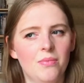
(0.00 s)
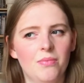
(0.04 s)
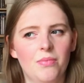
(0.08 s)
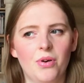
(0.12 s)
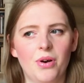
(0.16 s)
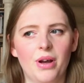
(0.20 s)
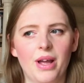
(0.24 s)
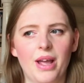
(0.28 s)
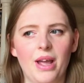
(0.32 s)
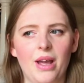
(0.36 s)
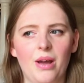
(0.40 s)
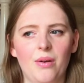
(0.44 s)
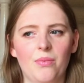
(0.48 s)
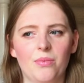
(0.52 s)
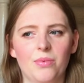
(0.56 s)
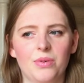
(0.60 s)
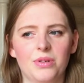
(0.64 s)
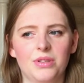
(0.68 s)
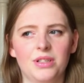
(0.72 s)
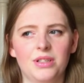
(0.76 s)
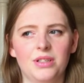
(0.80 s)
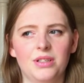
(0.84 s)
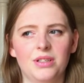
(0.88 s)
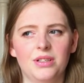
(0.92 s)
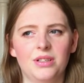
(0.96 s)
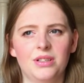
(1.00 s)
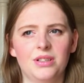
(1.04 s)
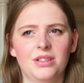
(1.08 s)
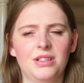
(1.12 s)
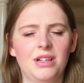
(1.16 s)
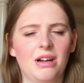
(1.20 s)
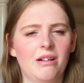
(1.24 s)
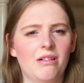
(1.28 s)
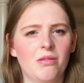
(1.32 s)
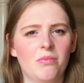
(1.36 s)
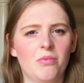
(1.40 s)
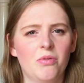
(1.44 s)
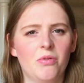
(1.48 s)
but it wasn't
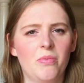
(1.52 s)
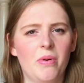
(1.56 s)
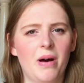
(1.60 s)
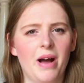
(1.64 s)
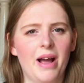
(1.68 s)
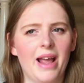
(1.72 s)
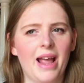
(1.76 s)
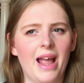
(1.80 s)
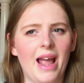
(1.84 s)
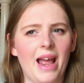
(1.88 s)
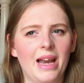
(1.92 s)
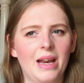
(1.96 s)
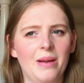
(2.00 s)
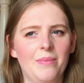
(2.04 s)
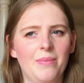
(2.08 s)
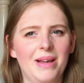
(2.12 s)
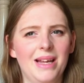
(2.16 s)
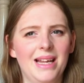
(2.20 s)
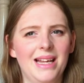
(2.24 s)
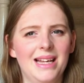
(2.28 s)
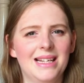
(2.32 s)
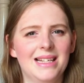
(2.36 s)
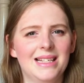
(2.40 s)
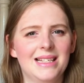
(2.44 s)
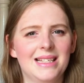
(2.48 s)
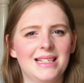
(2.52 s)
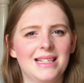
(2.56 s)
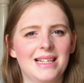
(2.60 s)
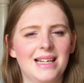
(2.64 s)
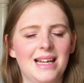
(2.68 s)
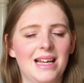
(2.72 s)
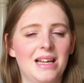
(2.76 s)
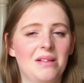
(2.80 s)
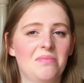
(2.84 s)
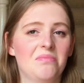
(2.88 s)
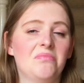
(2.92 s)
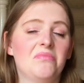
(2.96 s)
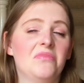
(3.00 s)
terrible by any means.
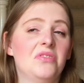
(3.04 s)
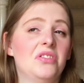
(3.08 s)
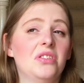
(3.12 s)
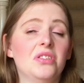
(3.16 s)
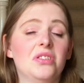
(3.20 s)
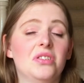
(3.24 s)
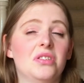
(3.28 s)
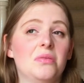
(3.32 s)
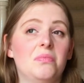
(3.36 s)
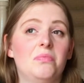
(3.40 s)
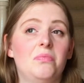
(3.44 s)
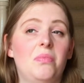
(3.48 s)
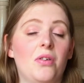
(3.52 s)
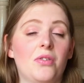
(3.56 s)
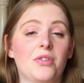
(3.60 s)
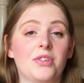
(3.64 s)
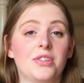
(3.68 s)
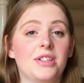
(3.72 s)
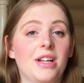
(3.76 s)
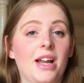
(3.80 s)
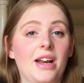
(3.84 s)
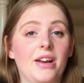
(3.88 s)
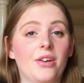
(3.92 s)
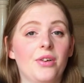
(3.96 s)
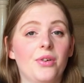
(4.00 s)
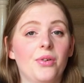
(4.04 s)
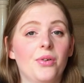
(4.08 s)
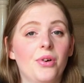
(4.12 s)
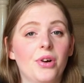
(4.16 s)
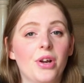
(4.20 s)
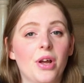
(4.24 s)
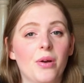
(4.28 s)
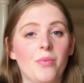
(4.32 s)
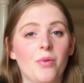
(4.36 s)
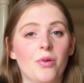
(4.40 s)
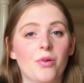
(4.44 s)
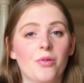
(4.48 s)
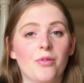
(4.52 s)
It's just a bog standard
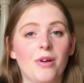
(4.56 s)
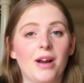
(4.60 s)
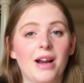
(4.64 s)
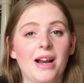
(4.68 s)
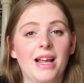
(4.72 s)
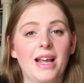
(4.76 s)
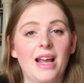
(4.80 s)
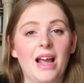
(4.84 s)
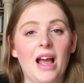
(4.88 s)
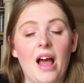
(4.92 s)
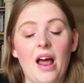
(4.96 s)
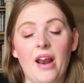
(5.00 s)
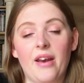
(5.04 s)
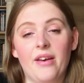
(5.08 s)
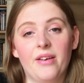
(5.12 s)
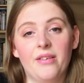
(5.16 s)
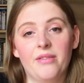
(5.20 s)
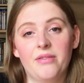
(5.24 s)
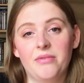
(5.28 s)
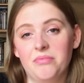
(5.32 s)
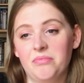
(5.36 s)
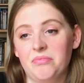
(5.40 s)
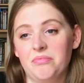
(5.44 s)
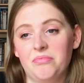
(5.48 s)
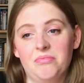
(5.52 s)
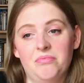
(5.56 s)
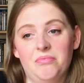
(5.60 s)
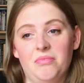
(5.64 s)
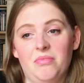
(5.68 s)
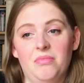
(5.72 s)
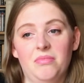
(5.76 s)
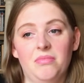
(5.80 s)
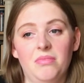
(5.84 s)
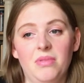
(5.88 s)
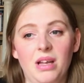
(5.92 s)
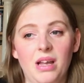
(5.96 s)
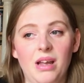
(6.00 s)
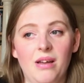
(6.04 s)
audiobook, really. And
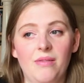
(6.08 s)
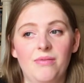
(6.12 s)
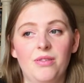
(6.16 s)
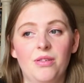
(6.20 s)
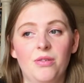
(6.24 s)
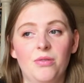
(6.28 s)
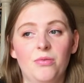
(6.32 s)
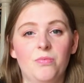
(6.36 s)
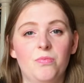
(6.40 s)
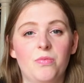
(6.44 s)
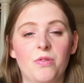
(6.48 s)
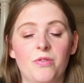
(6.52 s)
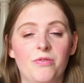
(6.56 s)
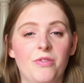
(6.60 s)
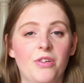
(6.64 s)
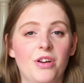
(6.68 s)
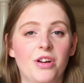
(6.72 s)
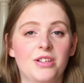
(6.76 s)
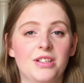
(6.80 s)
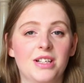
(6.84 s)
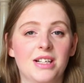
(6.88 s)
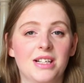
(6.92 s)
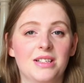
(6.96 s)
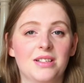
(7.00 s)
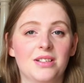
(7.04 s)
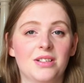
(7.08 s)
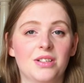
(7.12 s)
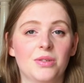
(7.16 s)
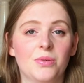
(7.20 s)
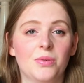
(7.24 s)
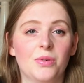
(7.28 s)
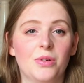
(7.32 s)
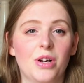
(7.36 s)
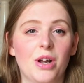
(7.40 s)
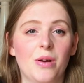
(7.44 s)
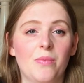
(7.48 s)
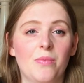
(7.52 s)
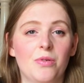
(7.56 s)
if you prefer to listen to
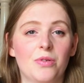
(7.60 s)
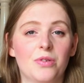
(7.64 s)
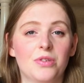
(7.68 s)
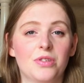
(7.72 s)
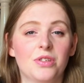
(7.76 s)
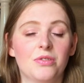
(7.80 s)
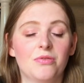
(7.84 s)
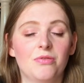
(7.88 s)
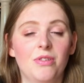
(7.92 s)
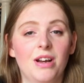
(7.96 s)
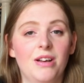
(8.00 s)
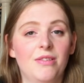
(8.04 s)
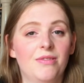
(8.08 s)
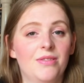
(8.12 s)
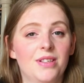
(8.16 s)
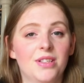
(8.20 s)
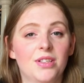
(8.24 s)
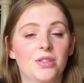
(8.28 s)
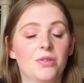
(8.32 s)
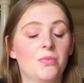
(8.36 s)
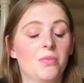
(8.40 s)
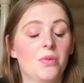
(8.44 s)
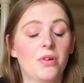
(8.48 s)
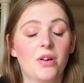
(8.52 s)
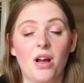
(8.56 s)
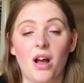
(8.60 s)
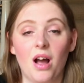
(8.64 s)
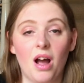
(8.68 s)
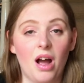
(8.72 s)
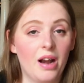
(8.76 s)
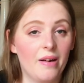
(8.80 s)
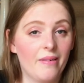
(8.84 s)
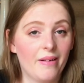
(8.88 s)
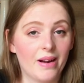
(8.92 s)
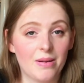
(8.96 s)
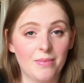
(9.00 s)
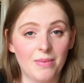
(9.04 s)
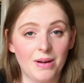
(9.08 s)
audiobooks and read a physical book, I
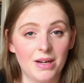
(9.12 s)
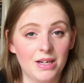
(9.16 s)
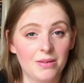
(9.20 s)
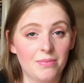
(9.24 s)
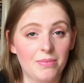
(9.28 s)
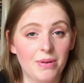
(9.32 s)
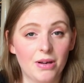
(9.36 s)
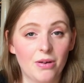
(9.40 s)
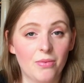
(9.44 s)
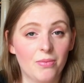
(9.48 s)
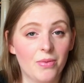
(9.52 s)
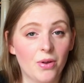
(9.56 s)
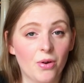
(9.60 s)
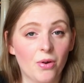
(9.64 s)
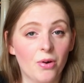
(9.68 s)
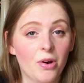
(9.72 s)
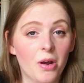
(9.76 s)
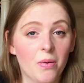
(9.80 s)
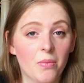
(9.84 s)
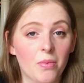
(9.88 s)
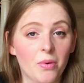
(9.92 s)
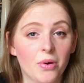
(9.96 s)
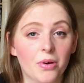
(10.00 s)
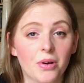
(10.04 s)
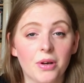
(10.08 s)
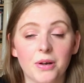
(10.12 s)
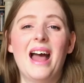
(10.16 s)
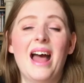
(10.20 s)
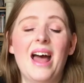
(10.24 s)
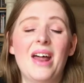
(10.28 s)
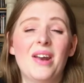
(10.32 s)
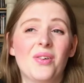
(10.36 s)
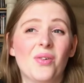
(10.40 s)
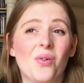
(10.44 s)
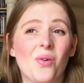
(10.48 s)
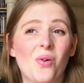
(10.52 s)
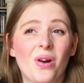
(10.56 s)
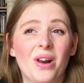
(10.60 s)
highly recommend you pick up the audiobook.
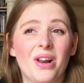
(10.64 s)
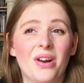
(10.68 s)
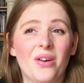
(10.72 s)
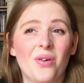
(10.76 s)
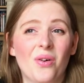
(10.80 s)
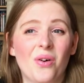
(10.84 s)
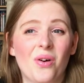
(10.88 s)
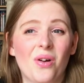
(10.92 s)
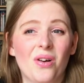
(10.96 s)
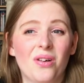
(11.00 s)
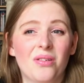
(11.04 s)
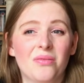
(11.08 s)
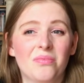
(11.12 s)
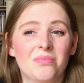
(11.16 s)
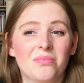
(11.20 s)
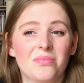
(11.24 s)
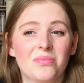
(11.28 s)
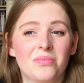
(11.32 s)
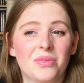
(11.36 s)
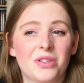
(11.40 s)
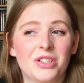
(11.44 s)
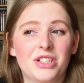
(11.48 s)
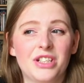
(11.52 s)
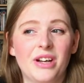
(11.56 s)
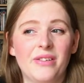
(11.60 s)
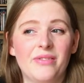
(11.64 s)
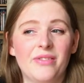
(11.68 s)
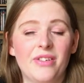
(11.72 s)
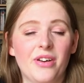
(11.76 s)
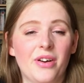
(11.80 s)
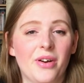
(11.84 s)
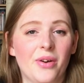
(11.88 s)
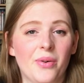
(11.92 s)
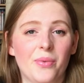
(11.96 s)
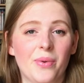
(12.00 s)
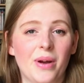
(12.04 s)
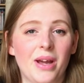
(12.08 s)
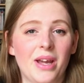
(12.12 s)
And all in all,
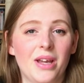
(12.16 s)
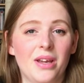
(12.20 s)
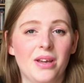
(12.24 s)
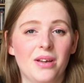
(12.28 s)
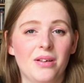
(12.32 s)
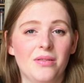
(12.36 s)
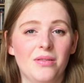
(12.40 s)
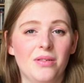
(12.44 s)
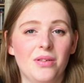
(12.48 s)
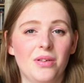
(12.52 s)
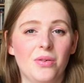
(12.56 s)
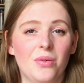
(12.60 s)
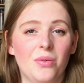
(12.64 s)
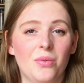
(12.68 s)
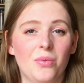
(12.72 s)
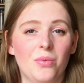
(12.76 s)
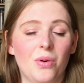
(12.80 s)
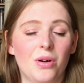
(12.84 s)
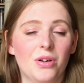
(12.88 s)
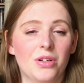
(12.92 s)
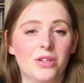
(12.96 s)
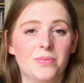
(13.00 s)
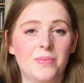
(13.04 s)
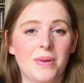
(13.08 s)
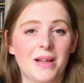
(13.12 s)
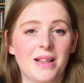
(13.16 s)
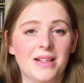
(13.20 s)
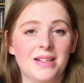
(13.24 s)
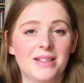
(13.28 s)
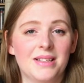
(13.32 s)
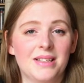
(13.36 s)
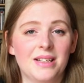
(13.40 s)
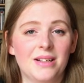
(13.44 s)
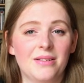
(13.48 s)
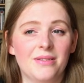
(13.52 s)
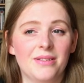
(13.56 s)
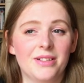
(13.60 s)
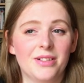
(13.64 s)
whichever way you want to pick this
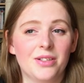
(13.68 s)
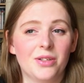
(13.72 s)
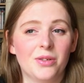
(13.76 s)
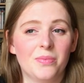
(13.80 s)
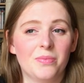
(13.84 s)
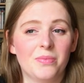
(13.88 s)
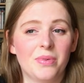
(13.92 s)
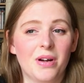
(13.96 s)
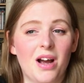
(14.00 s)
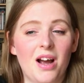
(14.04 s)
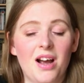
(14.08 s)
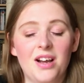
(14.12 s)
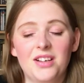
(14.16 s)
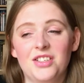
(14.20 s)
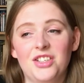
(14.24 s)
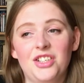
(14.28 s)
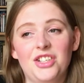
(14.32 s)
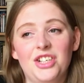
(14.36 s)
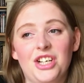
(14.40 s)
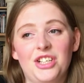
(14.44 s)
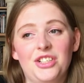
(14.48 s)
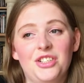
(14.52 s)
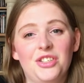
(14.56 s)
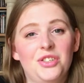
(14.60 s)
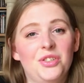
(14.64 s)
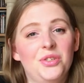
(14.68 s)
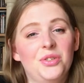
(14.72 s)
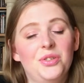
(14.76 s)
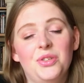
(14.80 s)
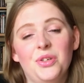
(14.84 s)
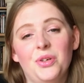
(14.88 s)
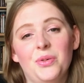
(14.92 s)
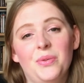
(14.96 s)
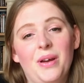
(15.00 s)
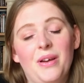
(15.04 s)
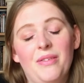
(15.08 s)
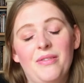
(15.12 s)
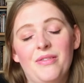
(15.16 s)
series up, I suggest you
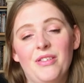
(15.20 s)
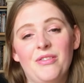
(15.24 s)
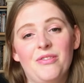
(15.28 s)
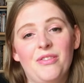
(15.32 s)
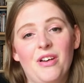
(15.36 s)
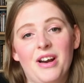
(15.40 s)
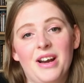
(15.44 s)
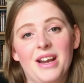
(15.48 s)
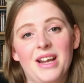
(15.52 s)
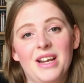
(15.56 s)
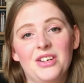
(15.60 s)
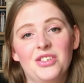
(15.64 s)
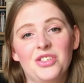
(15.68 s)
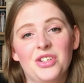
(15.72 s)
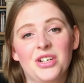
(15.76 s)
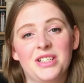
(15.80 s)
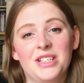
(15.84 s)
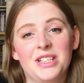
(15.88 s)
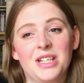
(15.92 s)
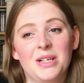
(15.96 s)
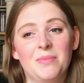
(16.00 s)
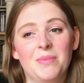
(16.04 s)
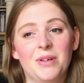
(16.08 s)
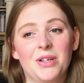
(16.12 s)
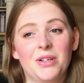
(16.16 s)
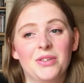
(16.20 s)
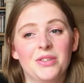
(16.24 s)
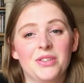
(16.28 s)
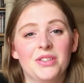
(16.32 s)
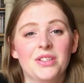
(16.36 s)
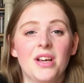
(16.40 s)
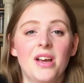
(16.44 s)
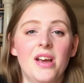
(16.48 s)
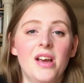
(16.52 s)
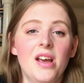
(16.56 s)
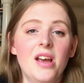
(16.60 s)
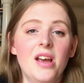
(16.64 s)
do if you find it interesting, because